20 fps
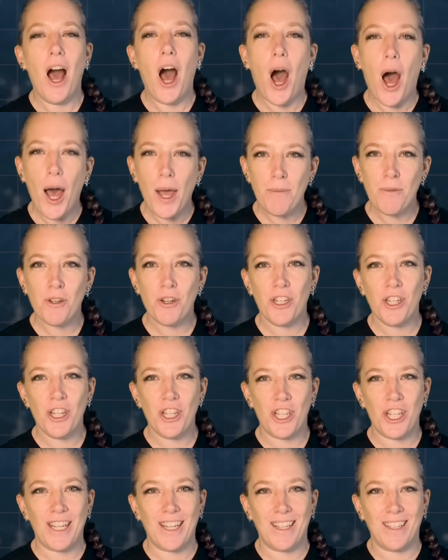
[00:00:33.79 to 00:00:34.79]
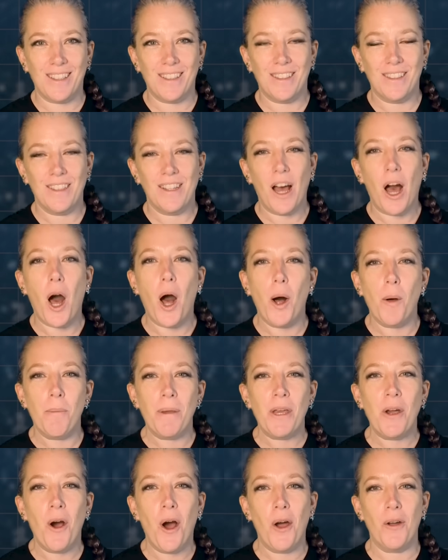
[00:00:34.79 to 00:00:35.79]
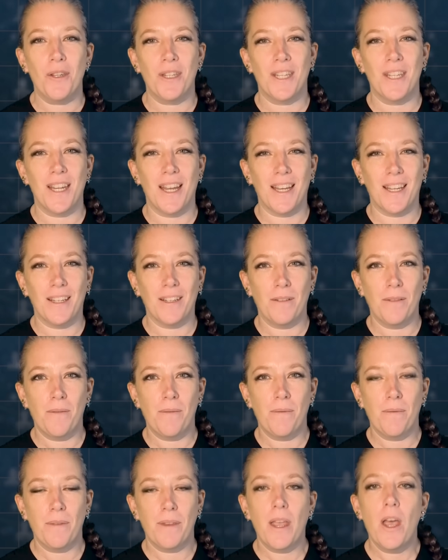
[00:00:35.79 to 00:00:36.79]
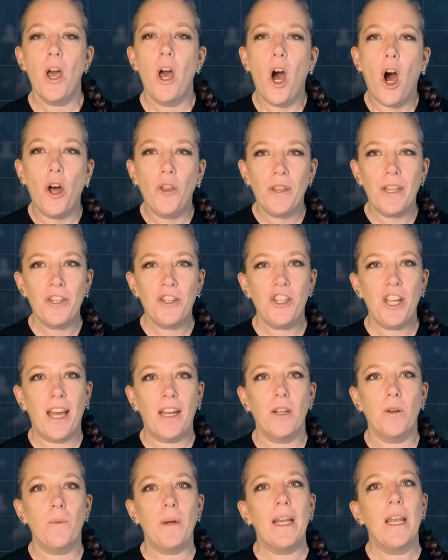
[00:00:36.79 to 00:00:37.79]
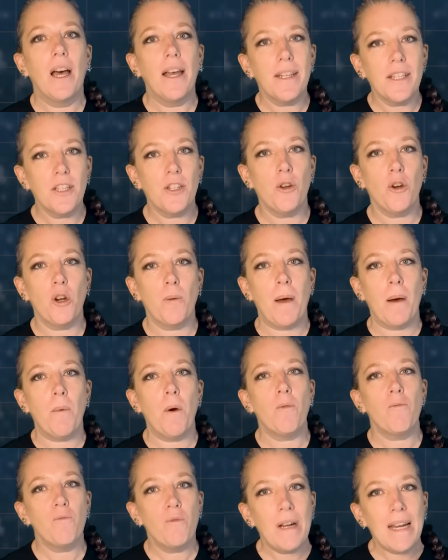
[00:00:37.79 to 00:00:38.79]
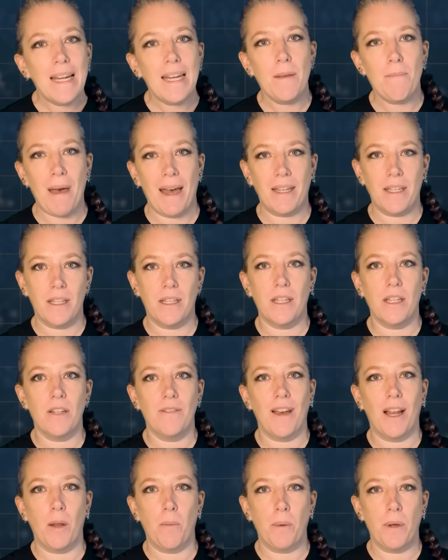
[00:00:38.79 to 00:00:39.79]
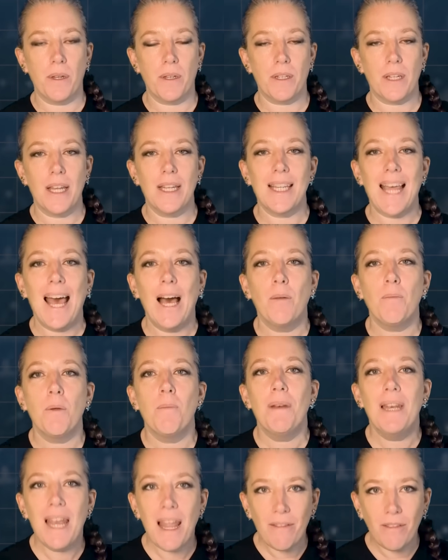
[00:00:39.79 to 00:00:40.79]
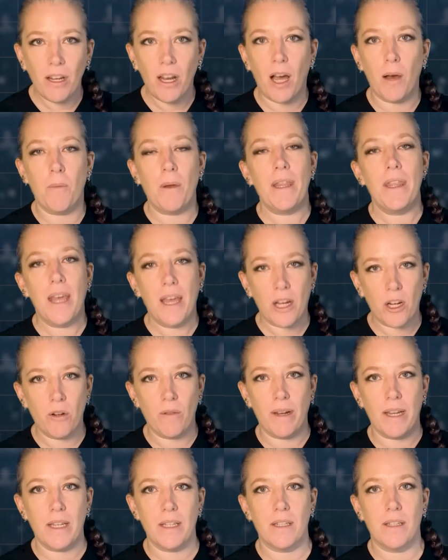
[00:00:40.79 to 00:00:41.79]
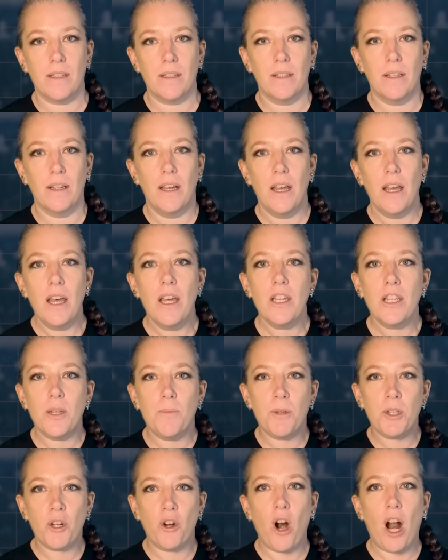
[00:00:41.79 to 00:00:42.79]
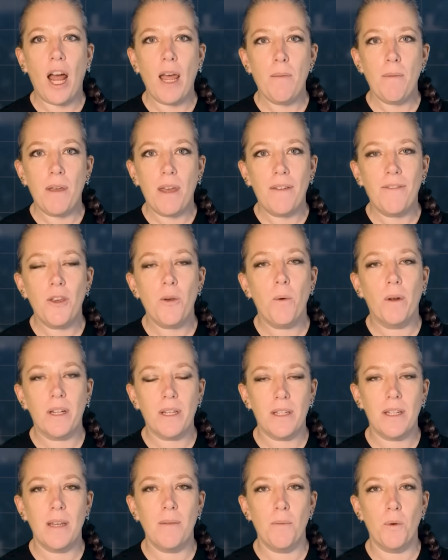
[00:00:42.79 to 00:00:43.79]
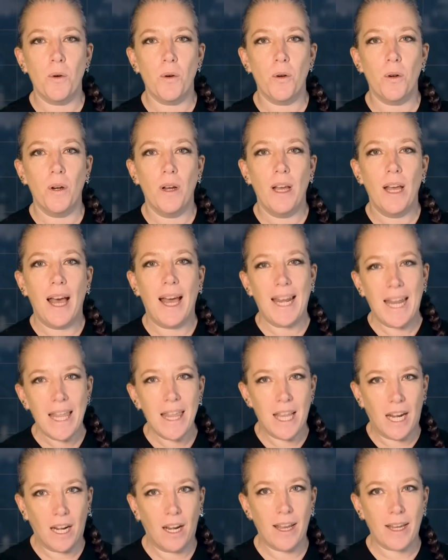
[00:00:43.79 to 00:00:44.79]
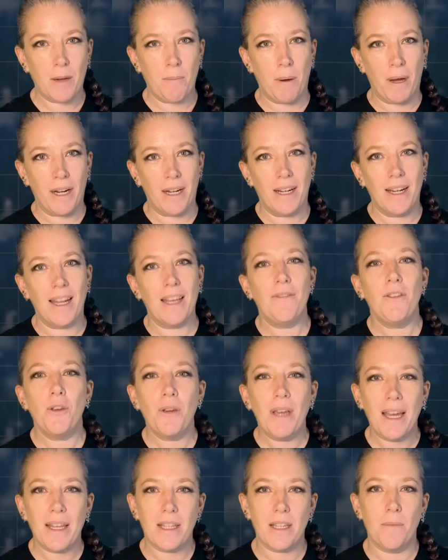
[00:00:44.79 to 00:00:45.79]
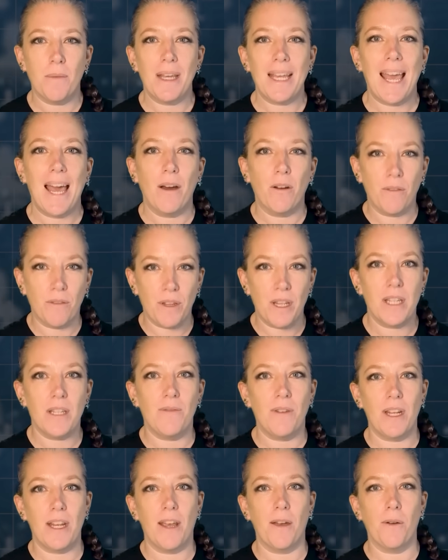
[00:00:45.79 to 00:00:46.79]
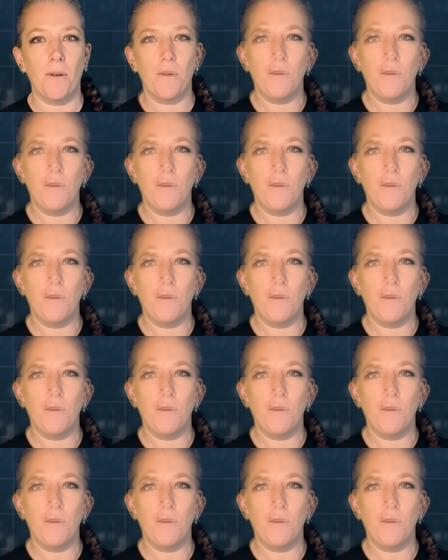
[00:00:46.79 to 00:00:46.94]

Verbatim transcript: I'm Trisha Gee. I'll be your host today. On this channel, we like to talk about what really matters to developers and to help them level up in their careers. Subscribe if you want to see more and hit the like button if you get something out of this video.